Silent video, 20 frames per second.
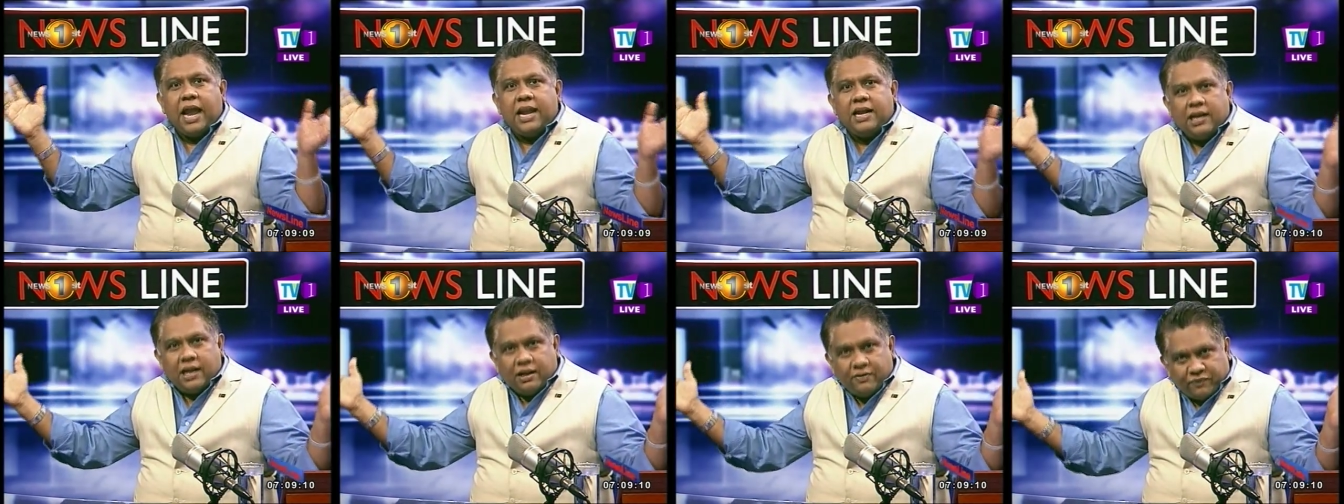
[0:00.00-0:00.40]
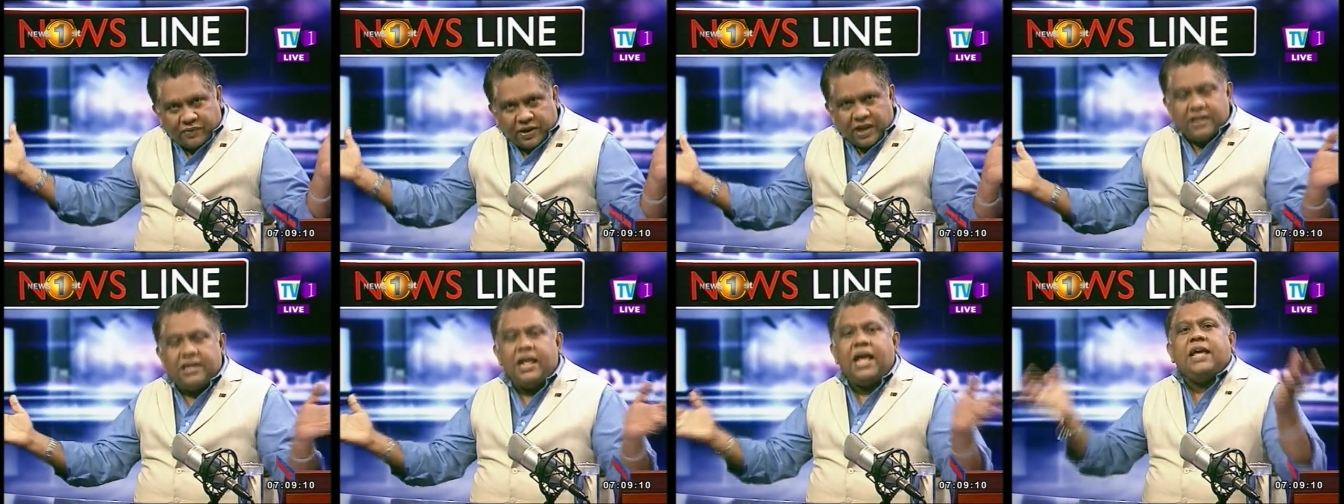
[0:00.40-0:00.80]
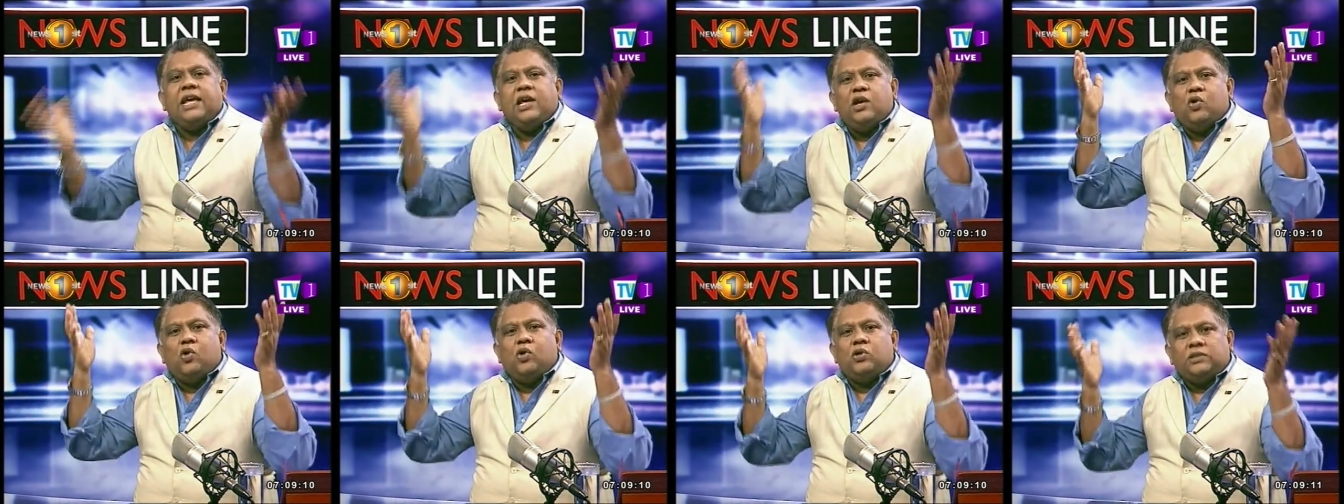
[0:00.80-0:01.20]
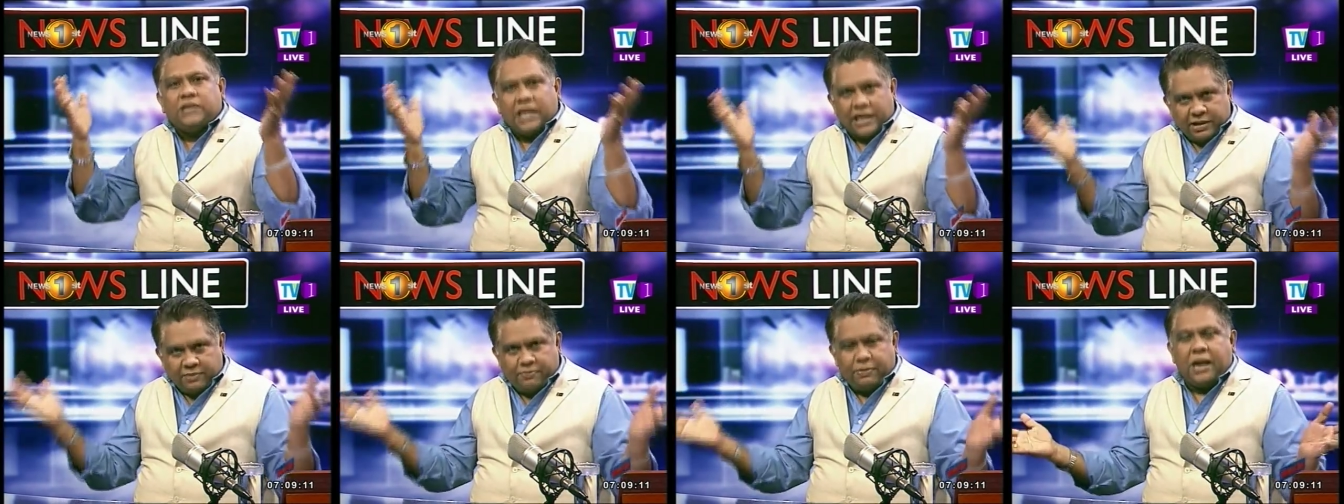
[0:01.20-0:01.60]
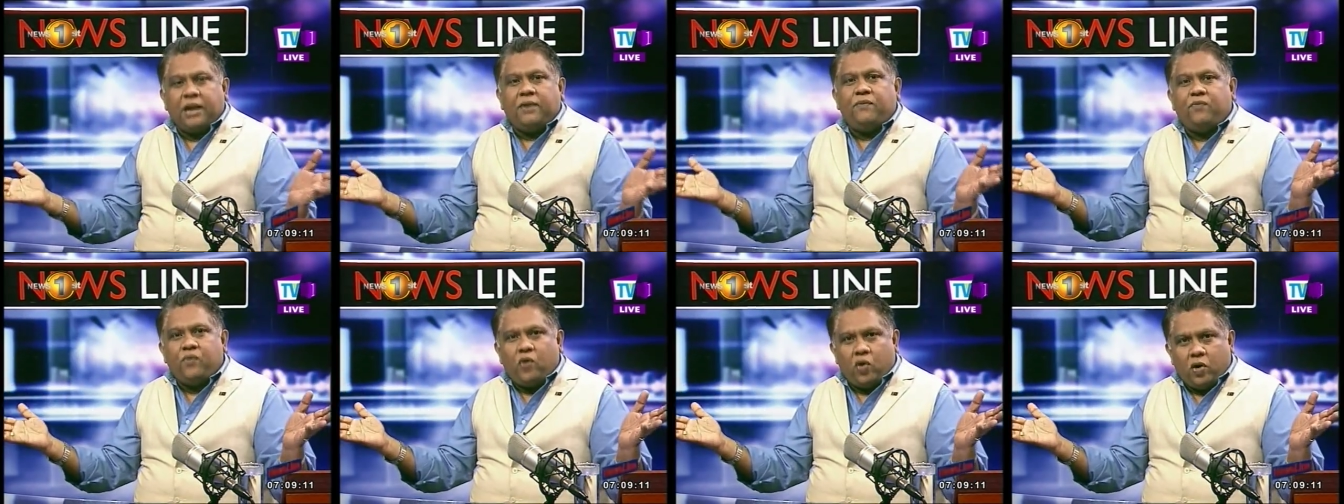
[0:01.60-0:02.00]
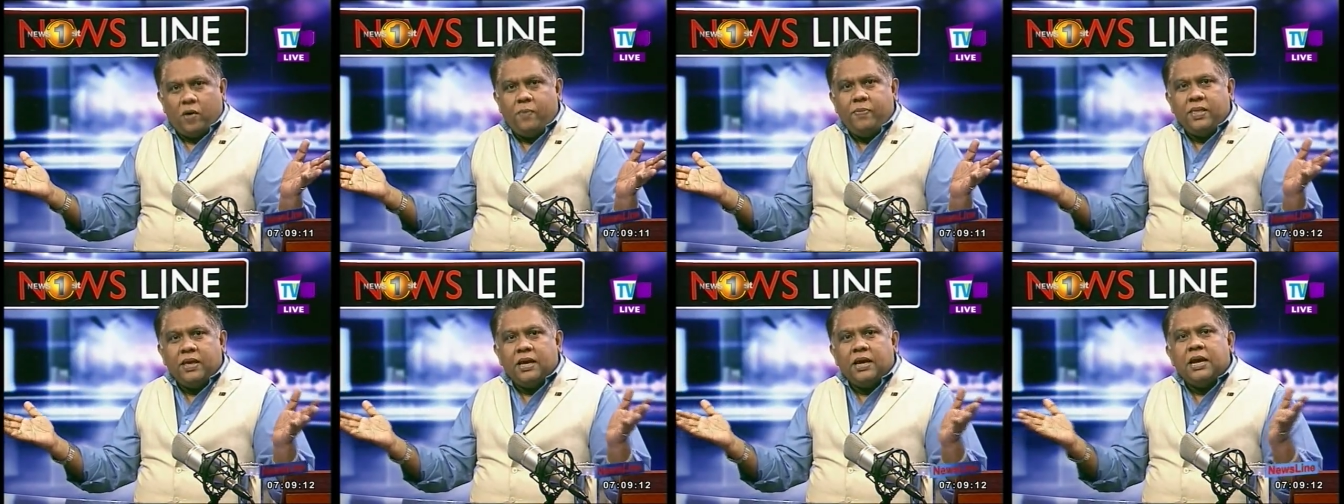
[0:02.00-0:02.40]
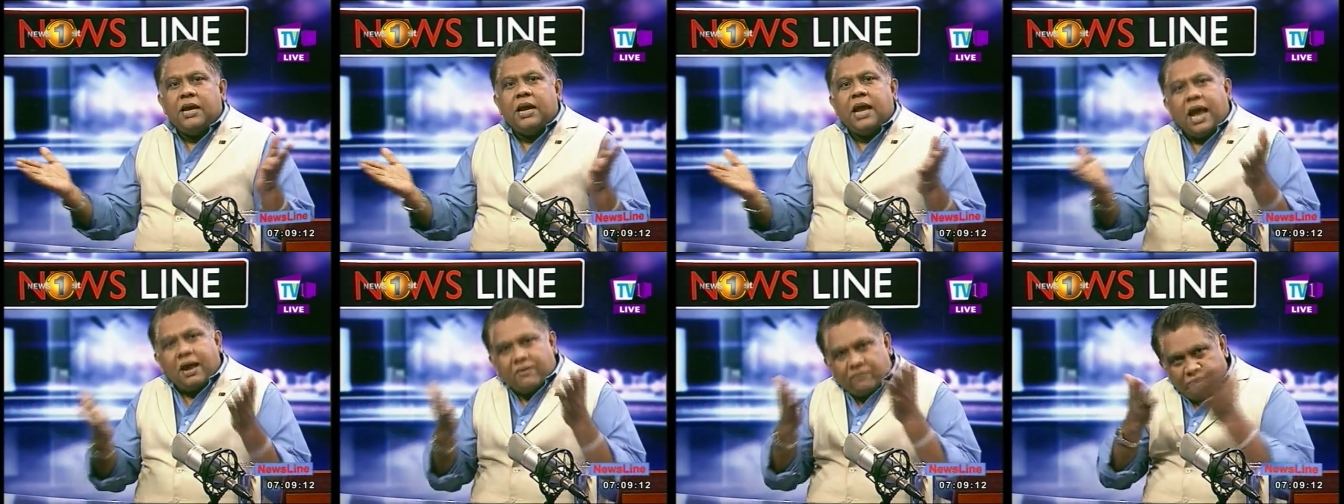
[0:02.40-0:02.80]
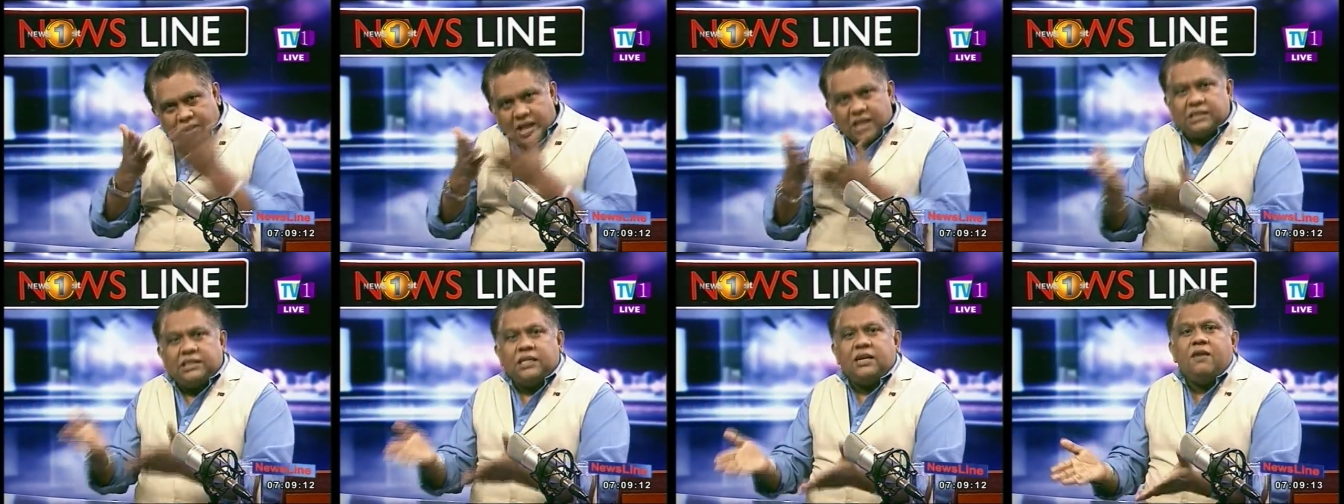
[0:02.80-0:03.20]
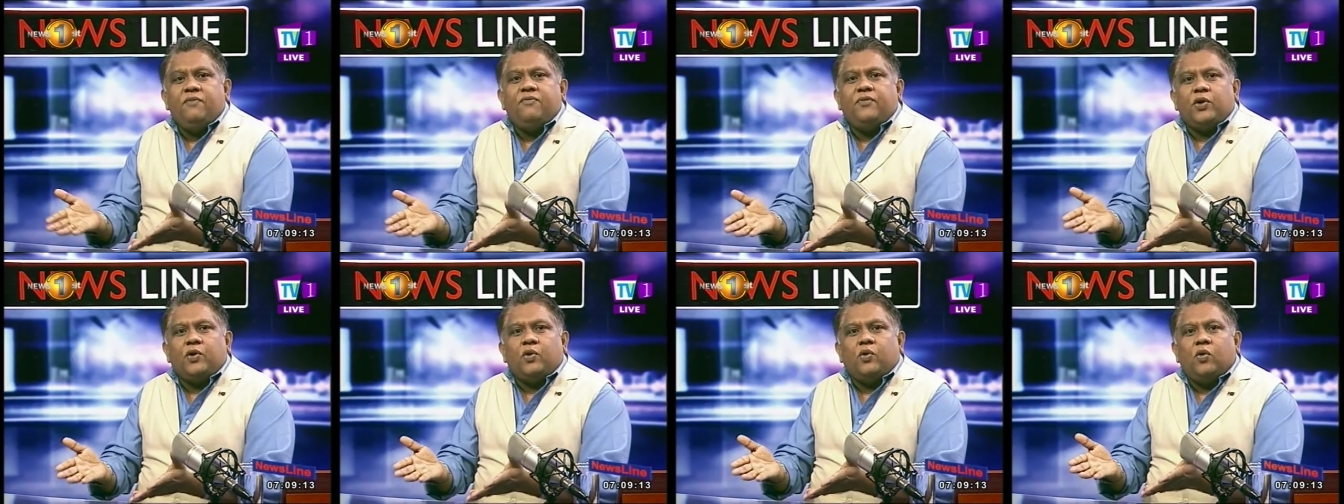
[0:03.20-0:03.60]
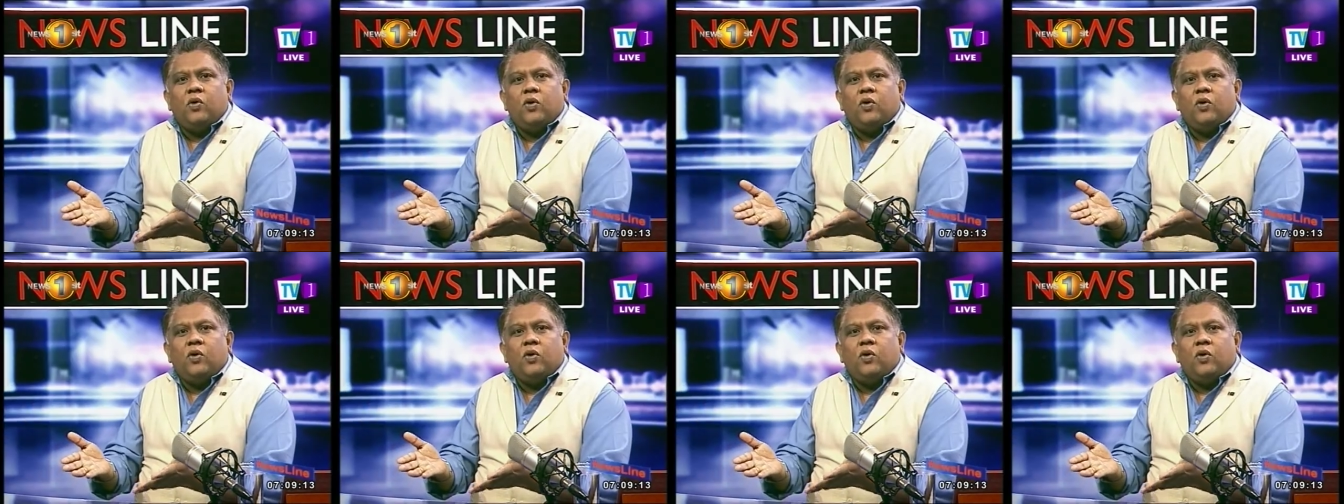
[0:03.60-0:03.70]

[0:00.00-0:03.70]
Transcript: and lifting their egos at a platform, have they served you?